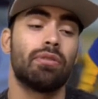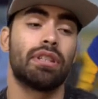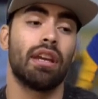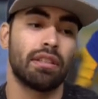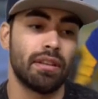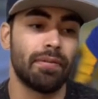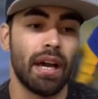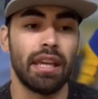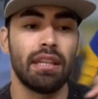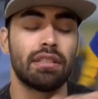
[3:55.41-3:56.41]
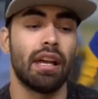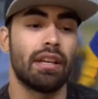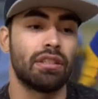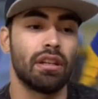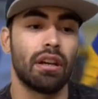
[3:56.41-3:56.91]
was against the Vikings
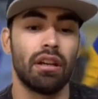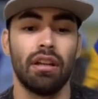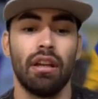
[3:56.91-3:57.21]
last year.